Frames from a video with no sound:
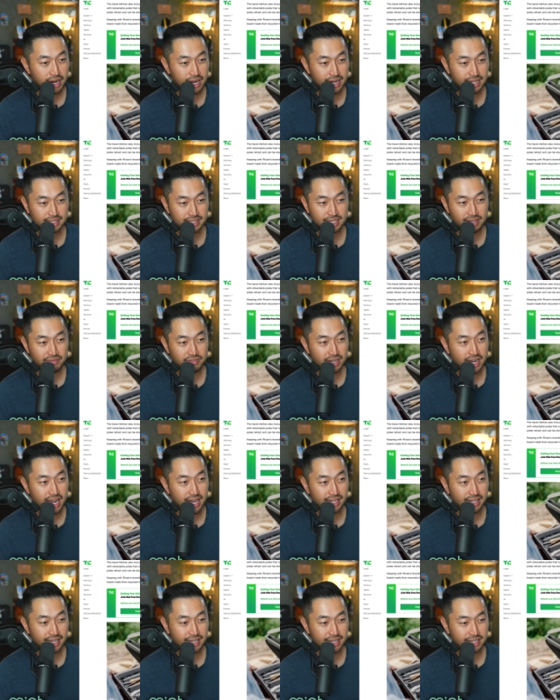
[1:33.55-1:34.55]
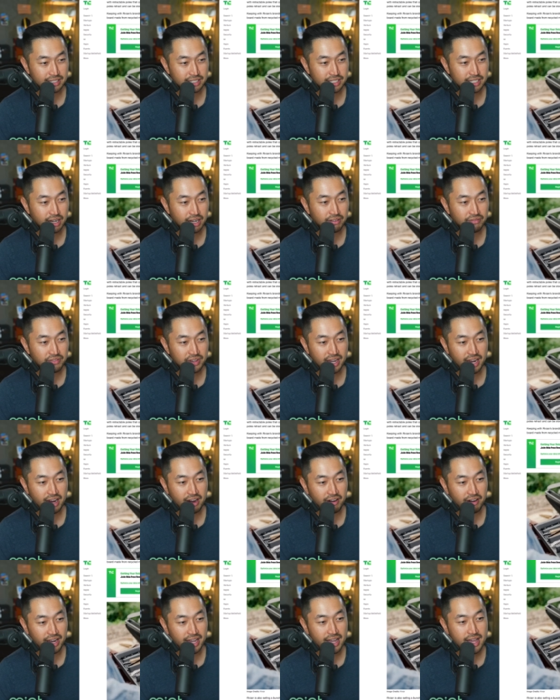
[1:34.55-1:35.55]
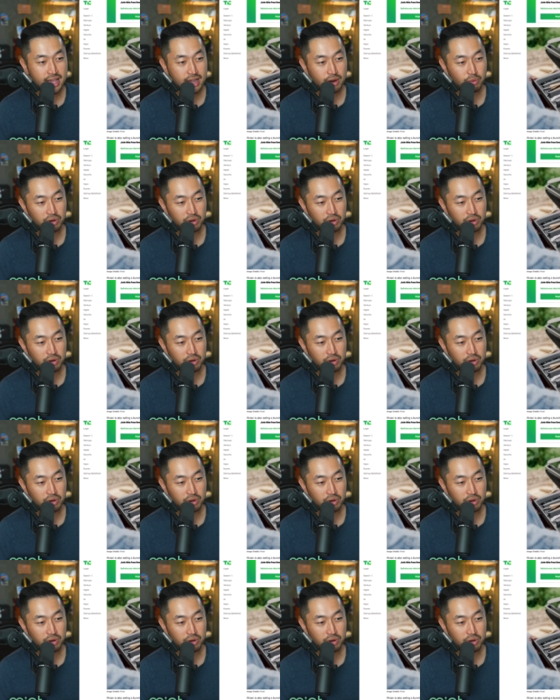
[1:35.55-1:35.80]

and it's even got like a shelving area